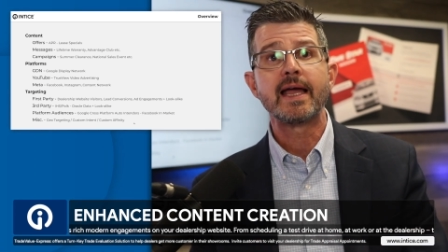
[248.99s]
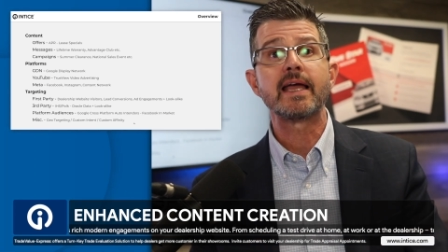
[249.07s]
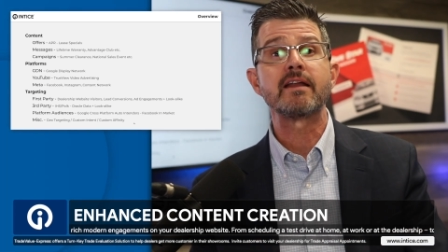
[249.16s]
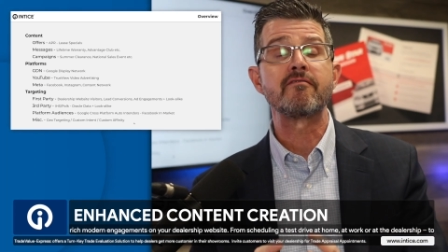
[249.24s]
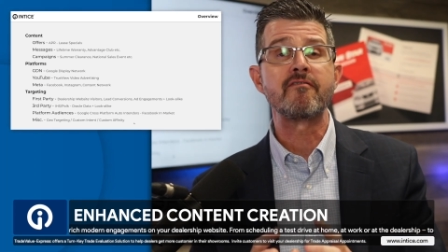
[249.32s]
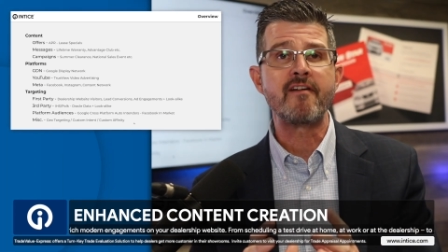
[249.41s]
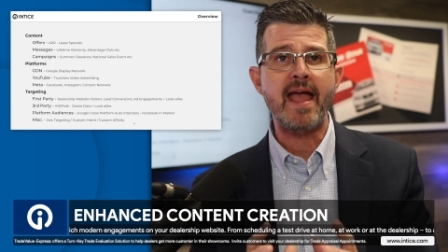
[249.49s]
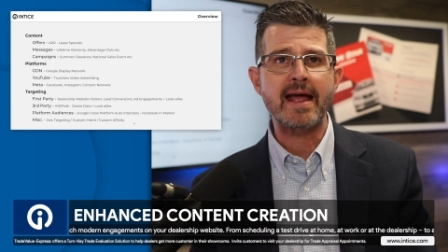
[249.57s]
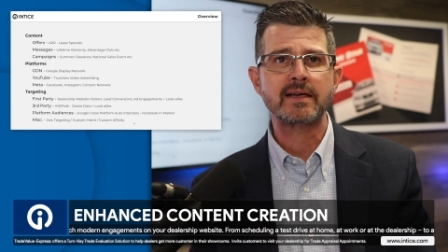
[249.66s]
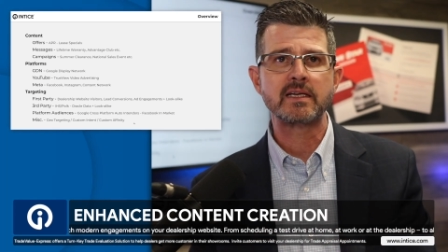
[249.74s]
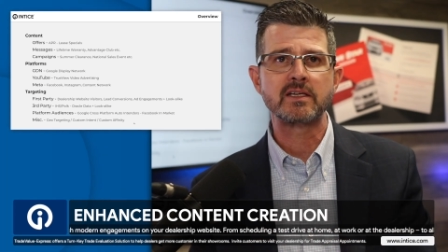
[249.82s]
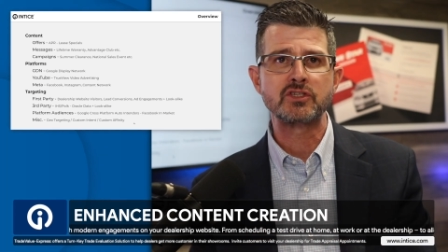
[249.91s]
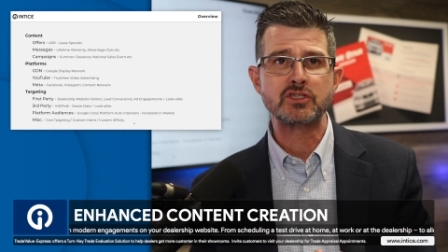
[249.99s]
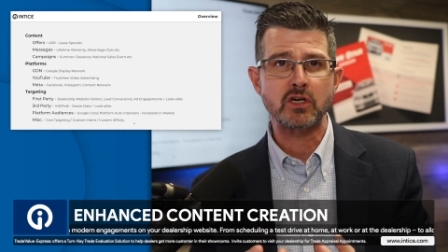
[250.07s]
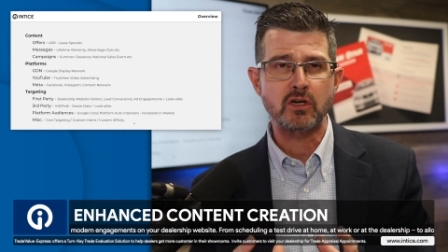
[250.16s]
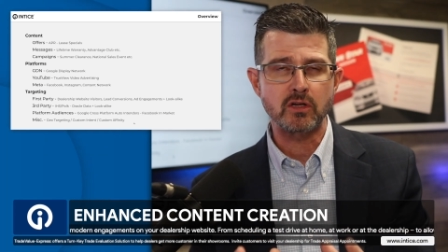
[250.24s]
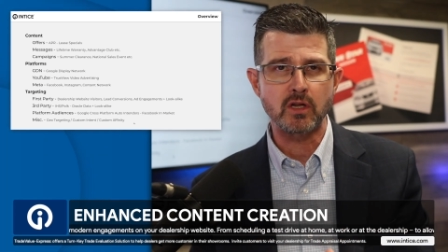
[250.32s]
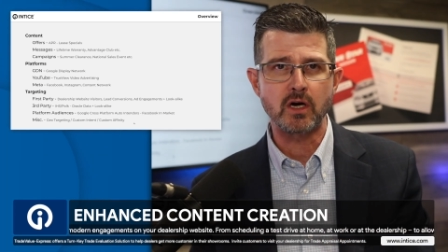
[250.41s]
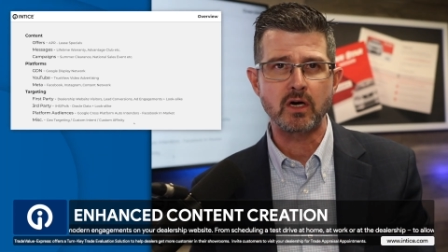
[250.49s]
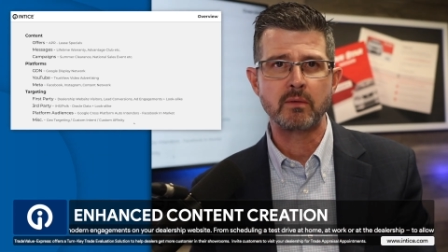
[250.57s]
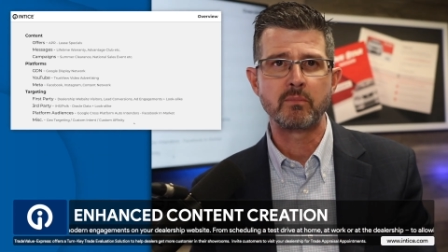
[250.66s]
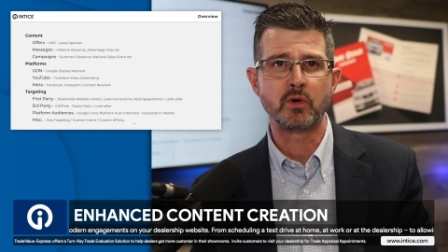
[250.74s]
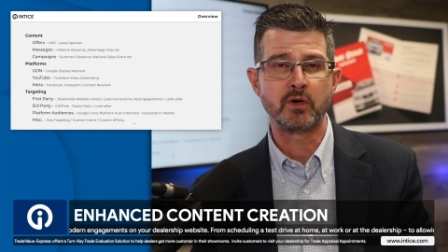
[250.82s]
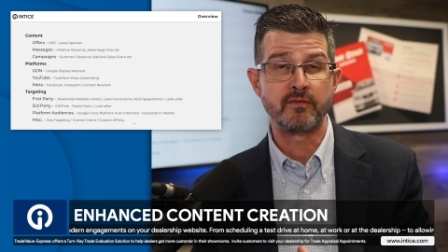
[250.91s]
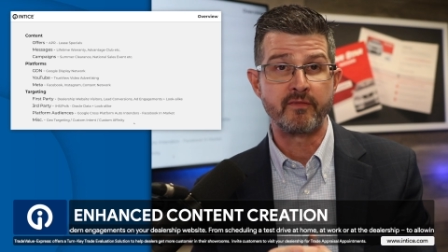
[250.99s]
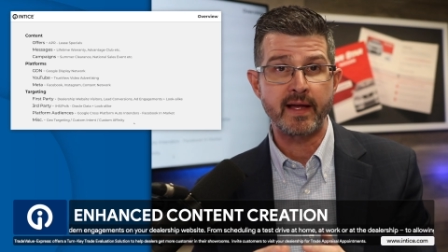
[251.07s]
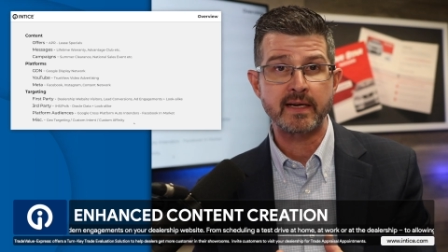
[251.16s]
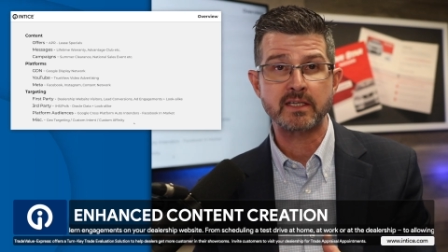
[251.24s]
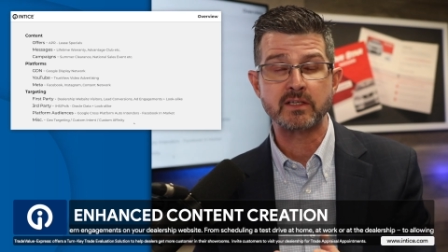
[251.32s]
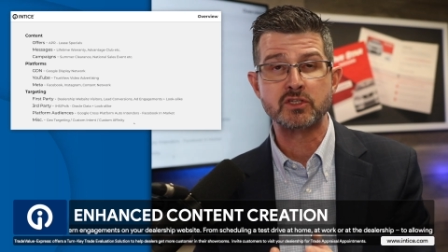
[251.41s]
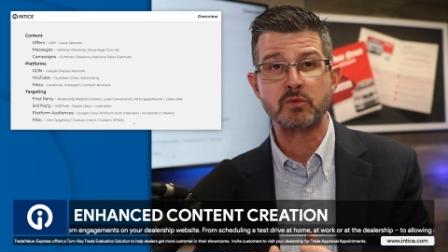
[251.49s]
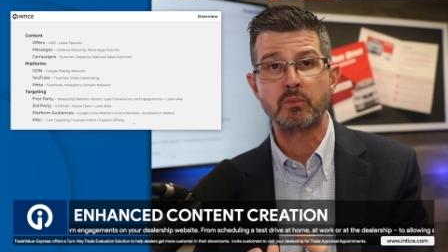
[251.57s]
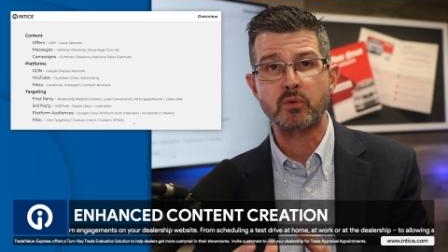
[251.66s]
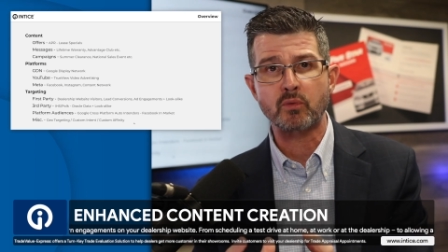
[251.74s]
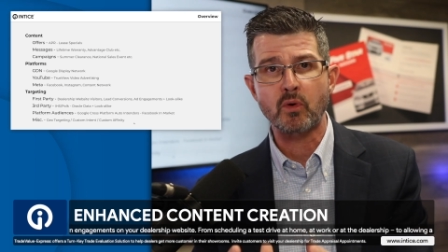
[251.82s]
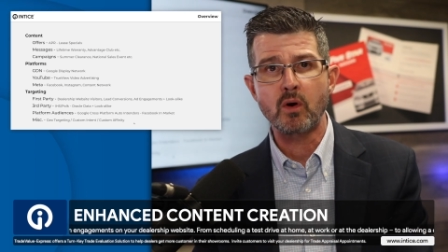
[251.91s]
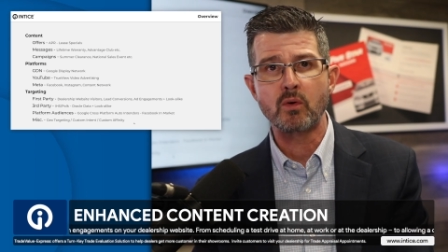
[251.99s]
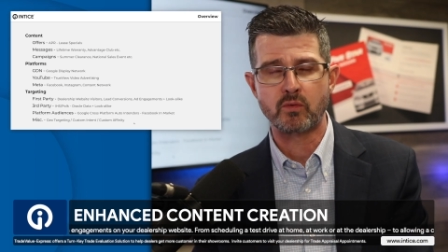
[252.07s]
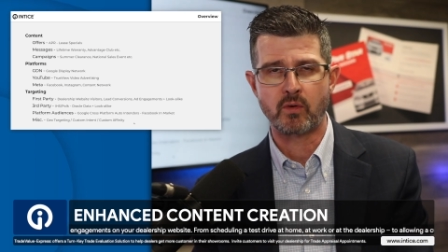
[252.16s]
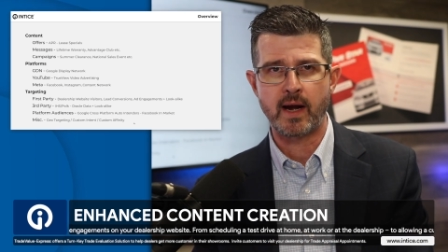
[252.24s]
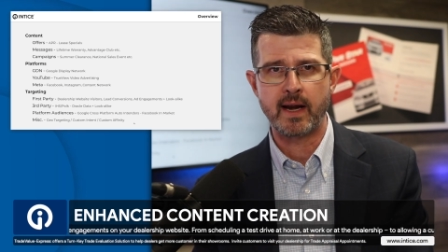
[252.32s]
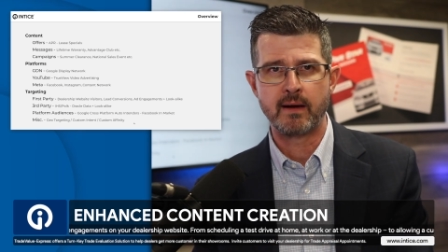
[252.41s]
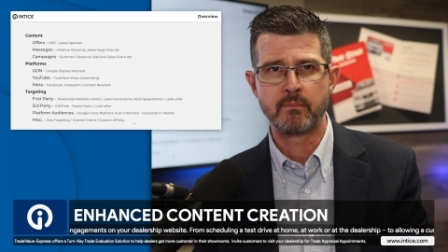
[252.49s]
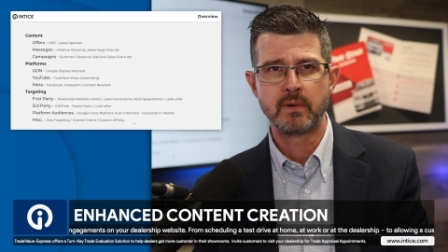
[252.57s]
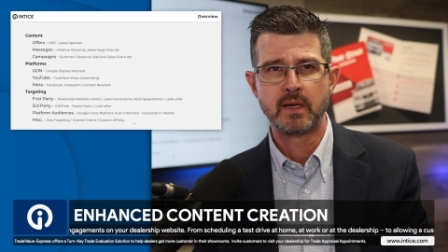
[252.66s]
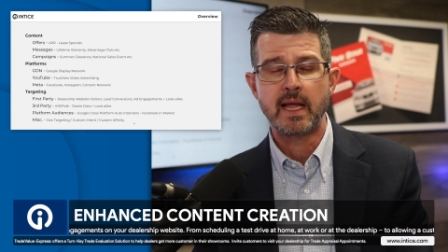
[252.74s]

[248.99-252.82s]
advantage club or advantage program